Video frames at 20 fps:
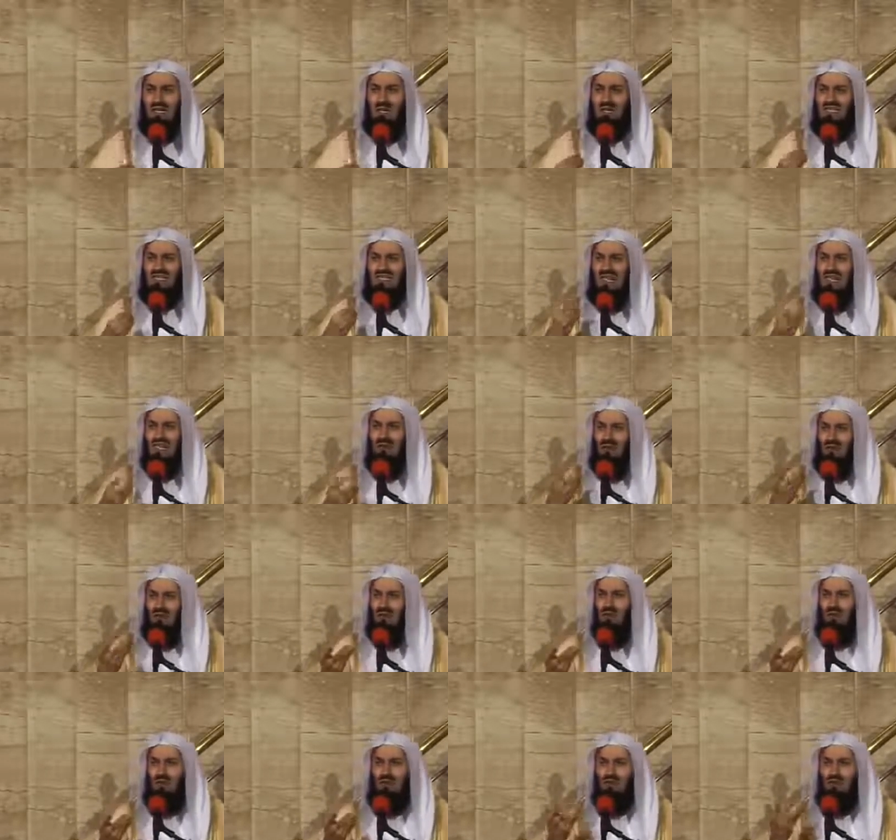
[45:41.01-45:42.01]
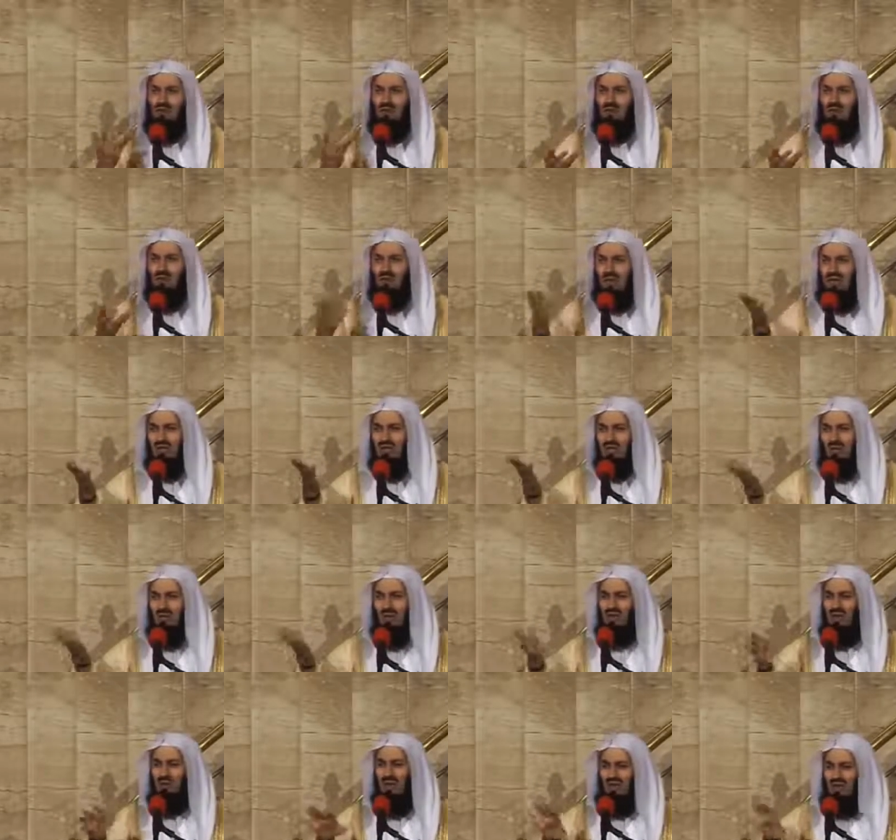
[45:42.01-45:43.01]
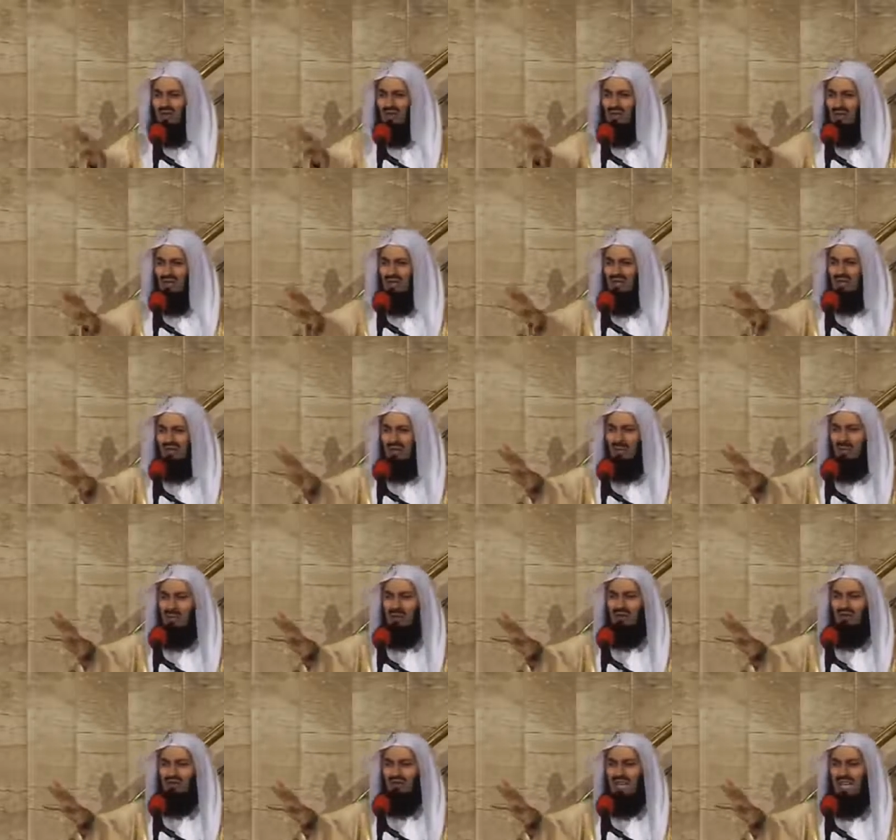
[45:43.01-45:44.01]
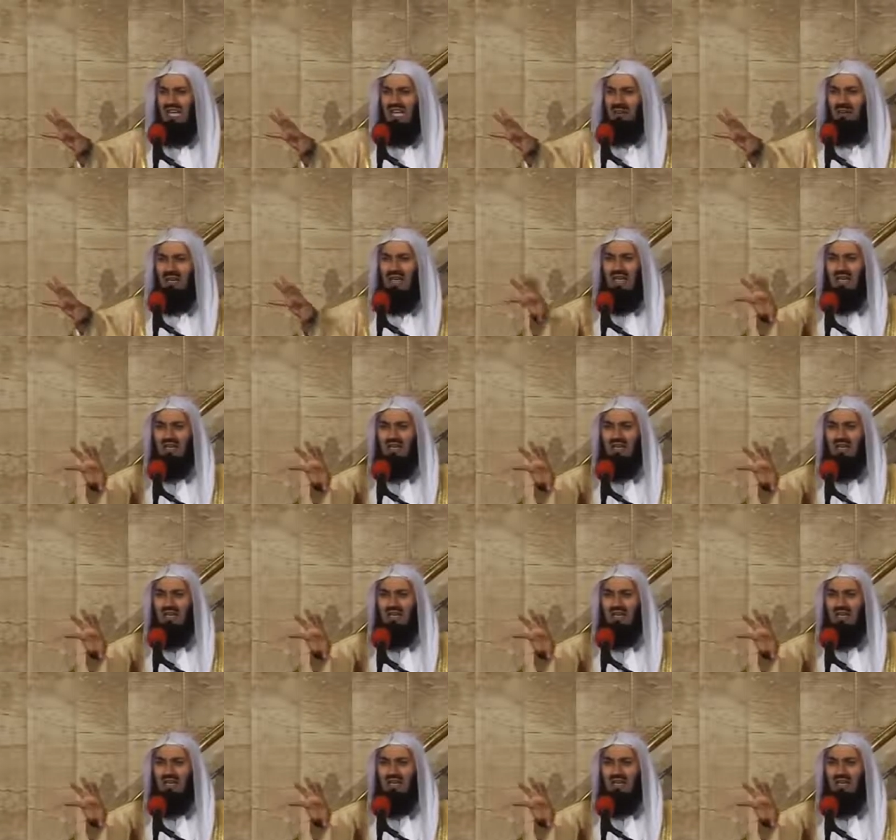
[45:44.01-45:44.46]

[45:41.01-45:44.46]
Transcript: He was saying, look, but you are going to Lut. Why don't you give them a bit of time?